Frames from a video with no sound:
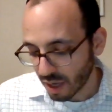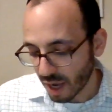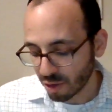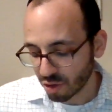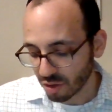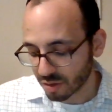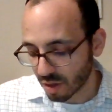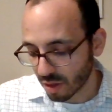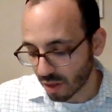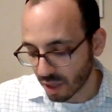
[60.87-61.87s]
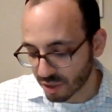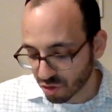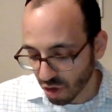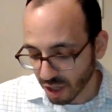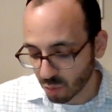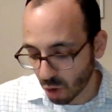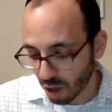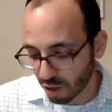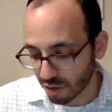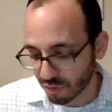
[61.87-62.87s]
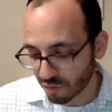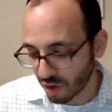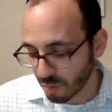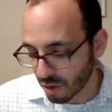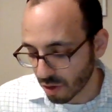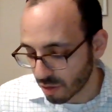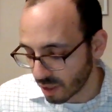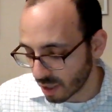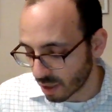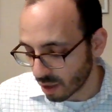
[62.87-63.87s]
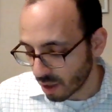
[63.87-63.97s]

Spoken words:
And you shall extract water from the